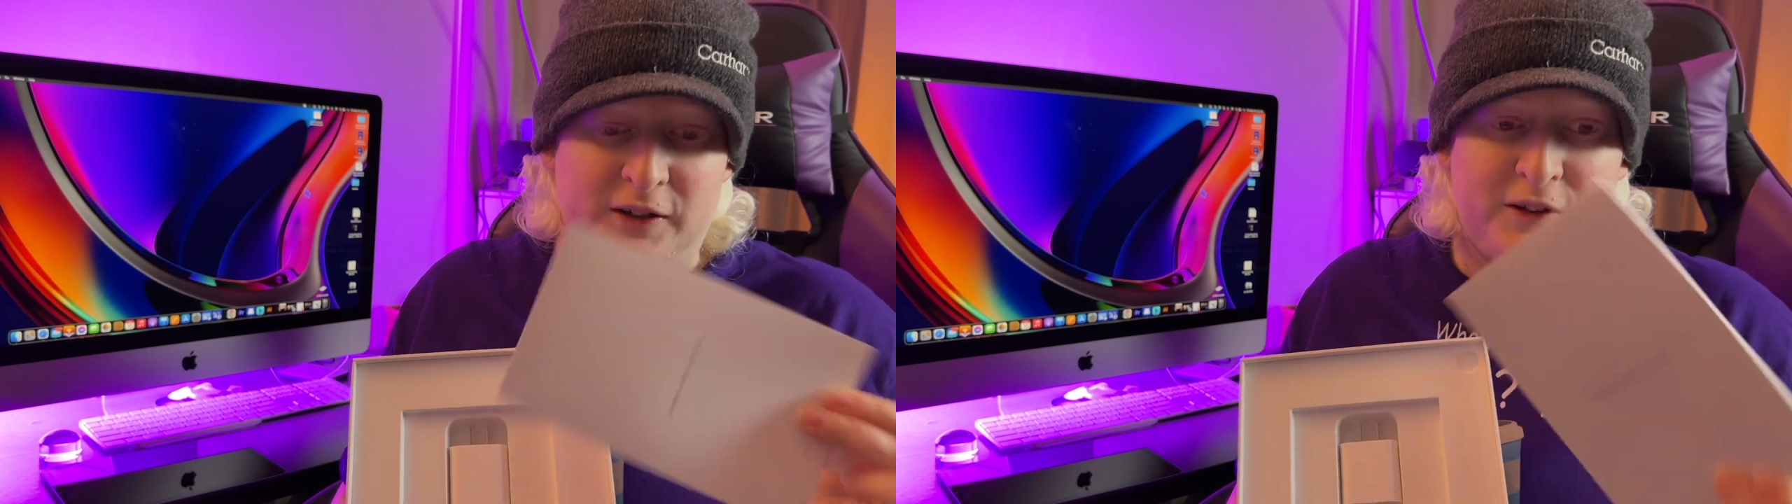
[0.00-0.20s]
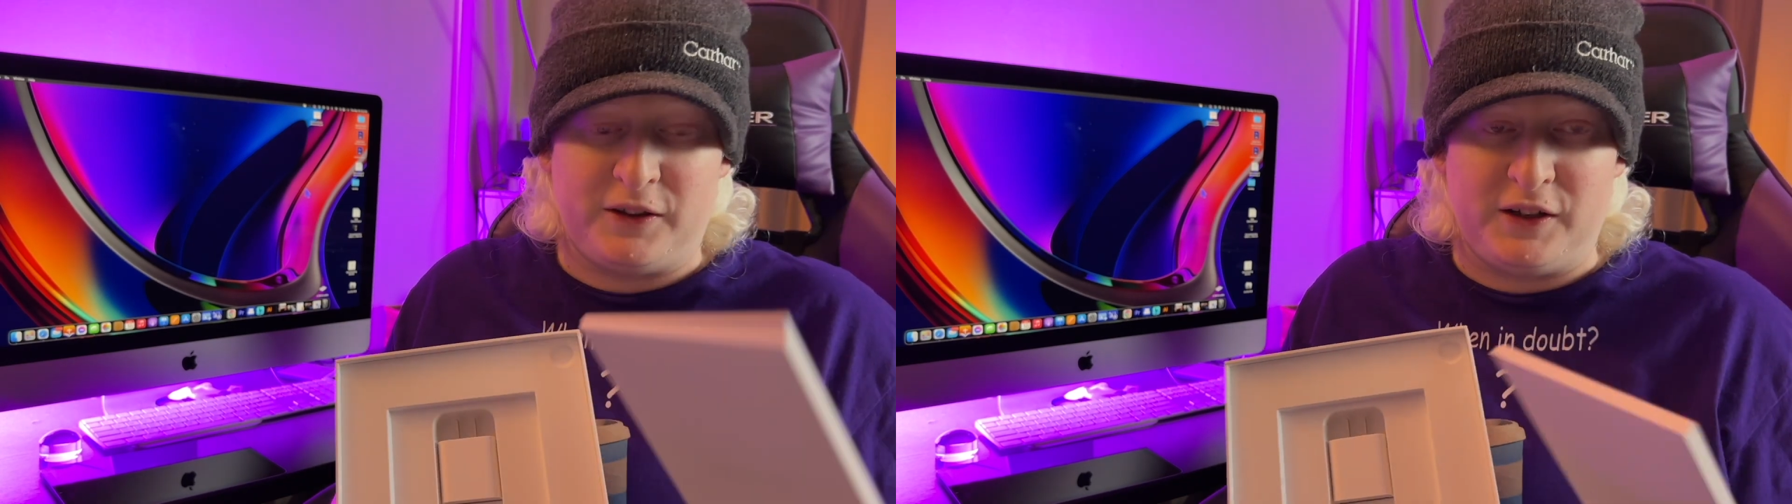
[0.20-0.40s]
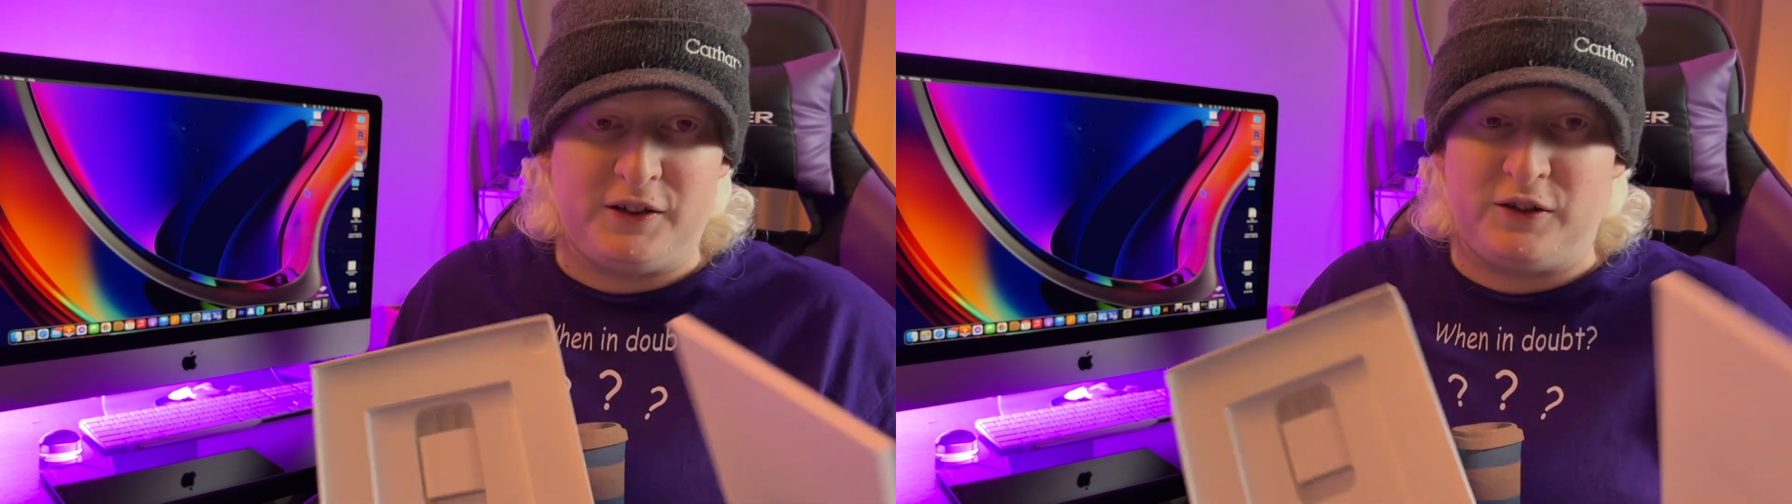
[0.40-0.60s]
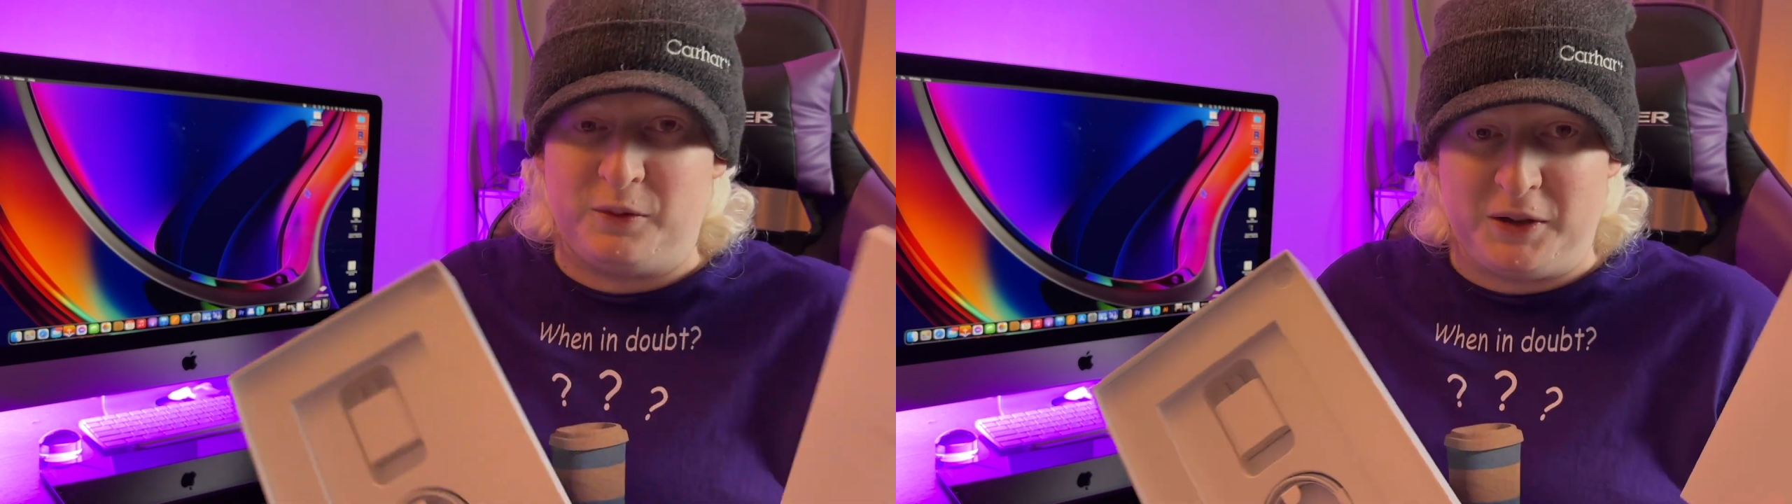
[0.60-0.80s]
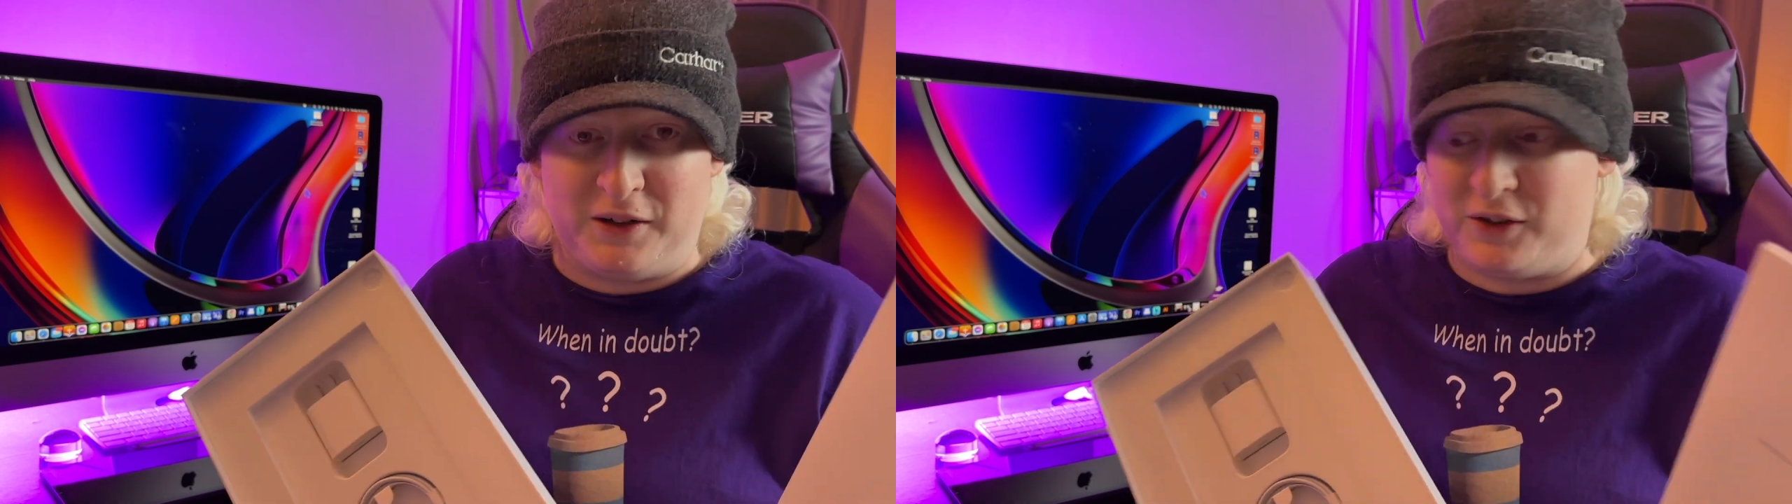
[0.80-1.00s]
the things
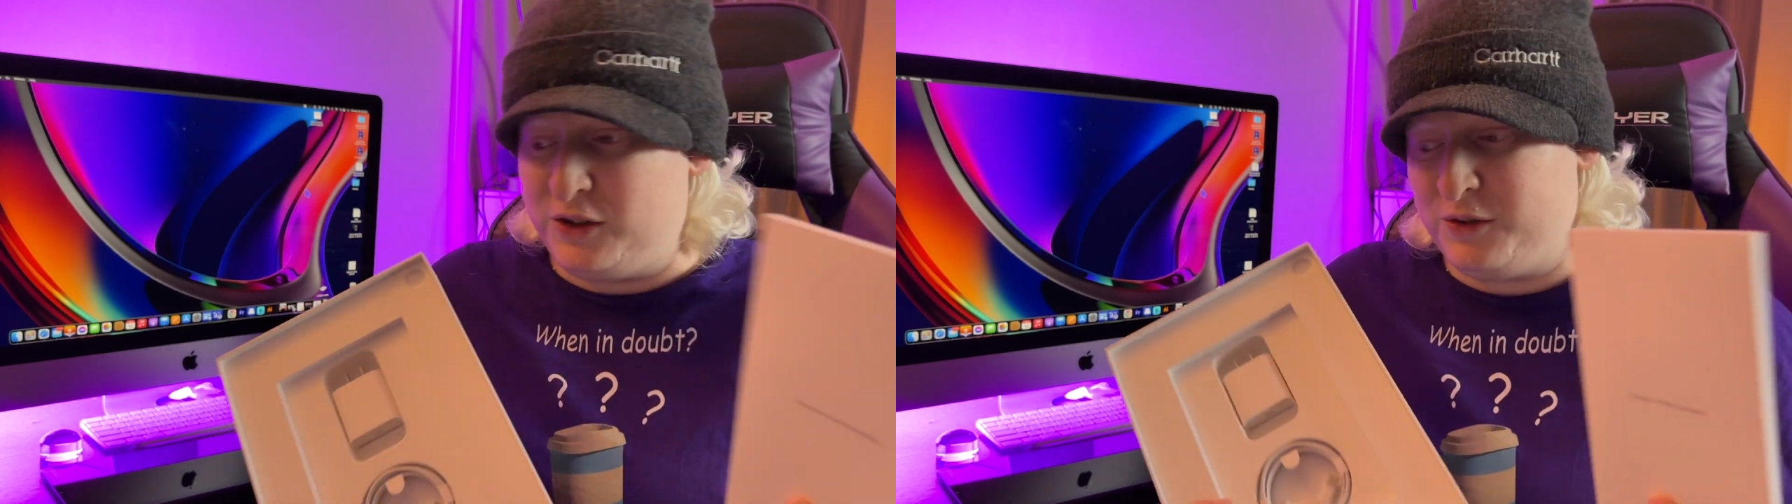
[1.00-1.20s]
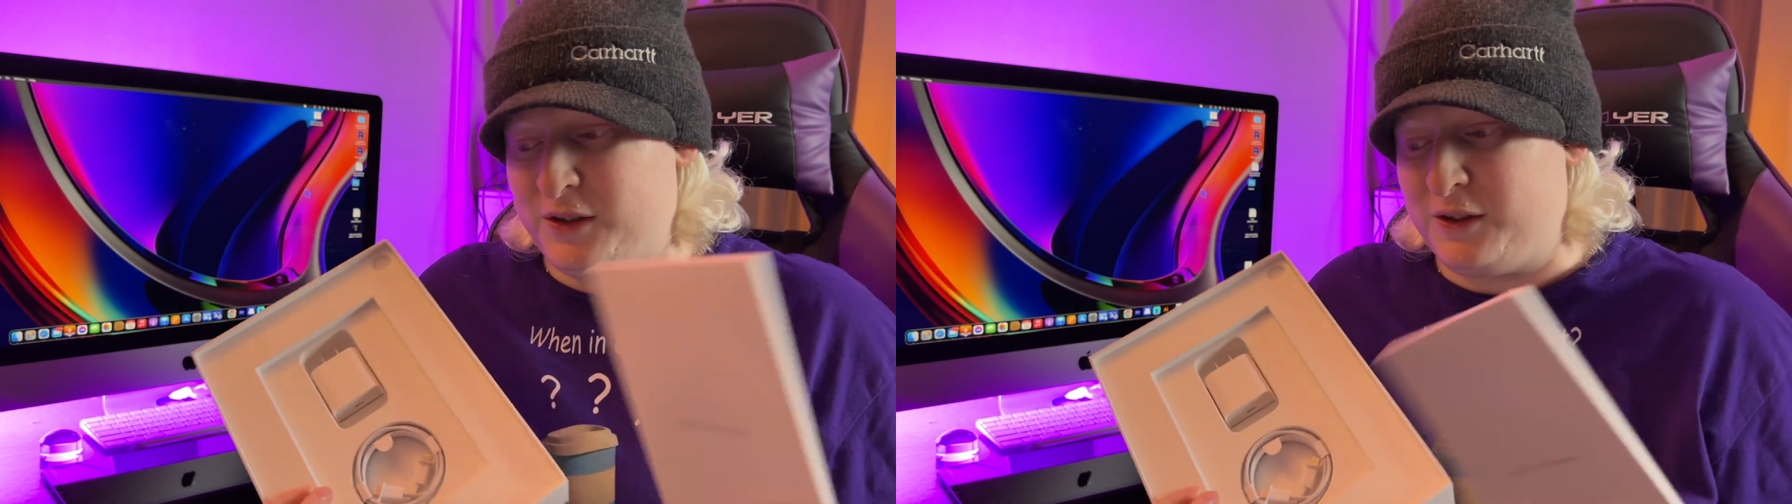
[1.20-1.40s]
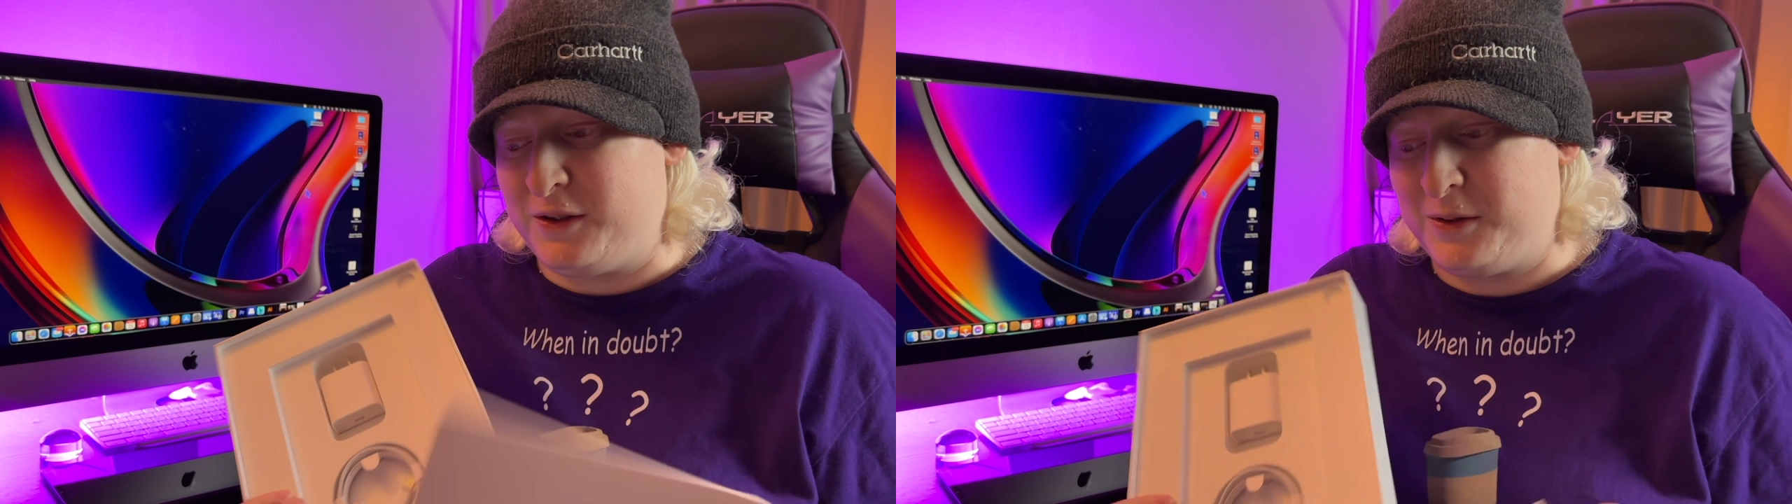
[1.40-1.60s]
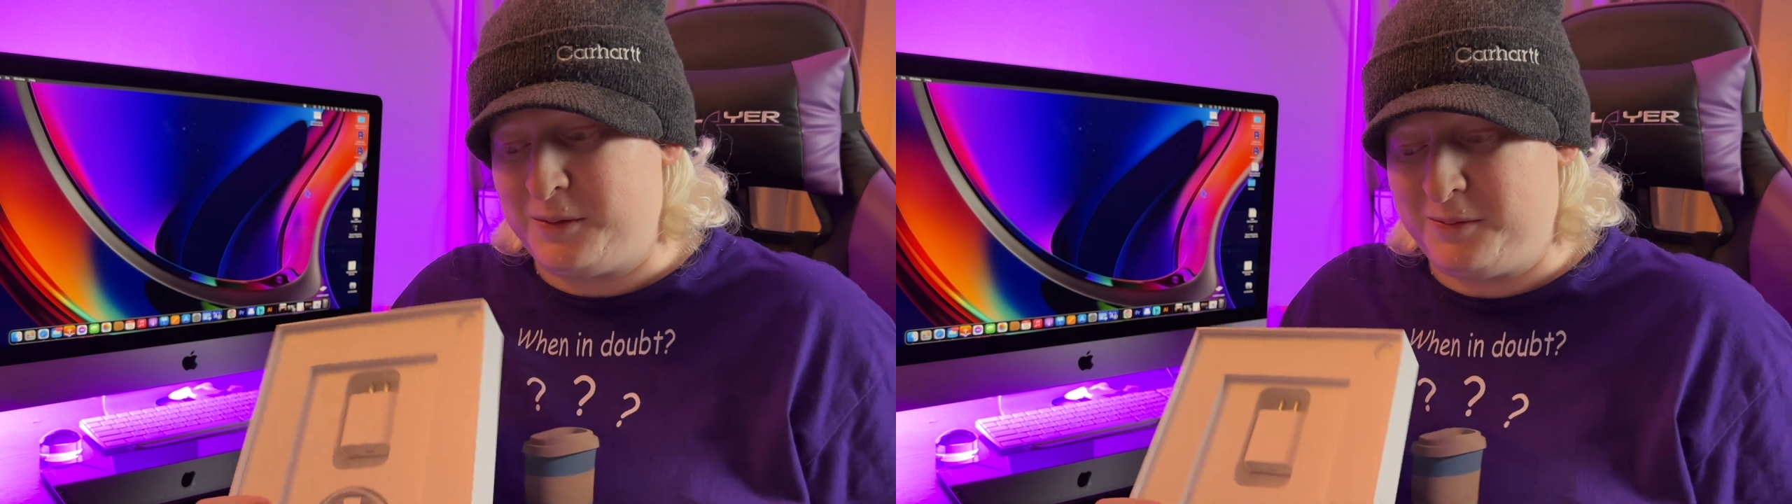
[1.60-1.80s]
nobody ever uses.